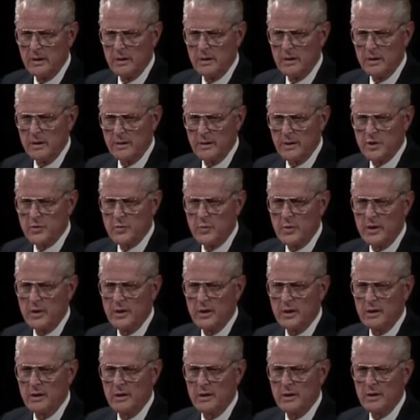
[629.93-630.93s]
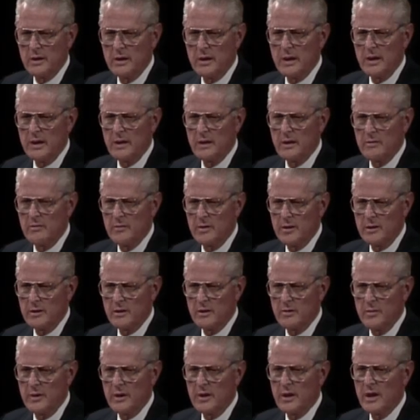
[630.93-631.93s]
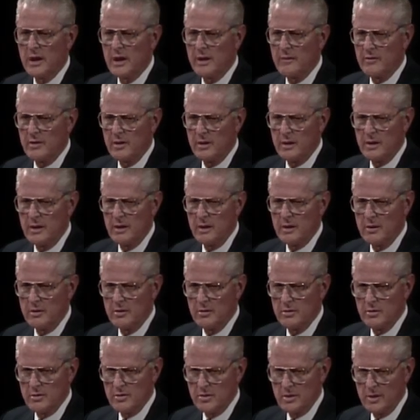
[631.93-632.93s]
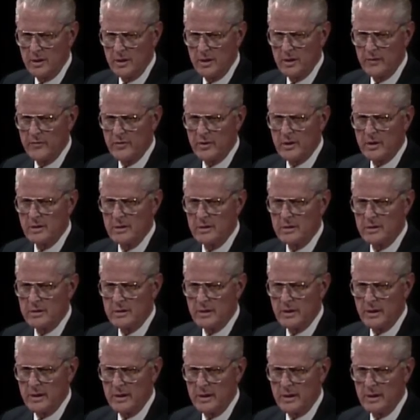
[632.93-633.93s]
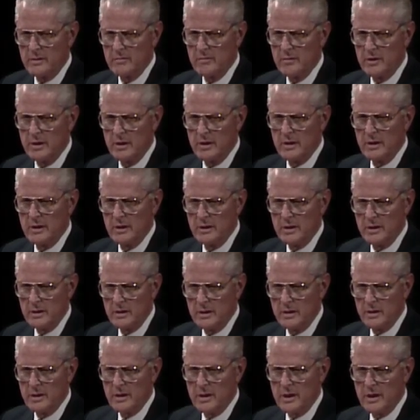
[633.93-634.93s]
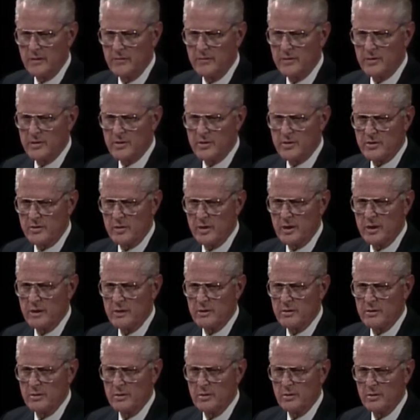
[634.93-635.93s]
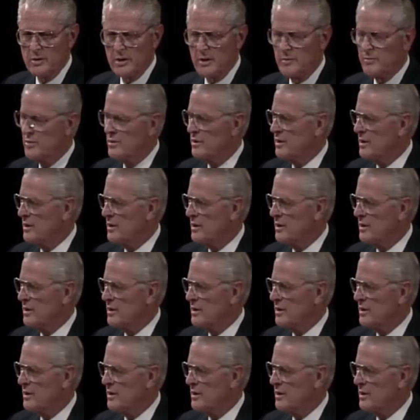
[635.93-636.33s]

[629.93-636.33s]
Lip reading: On this particular day, her mother had been having an unusually difficult time and didn't have the strength to hold up her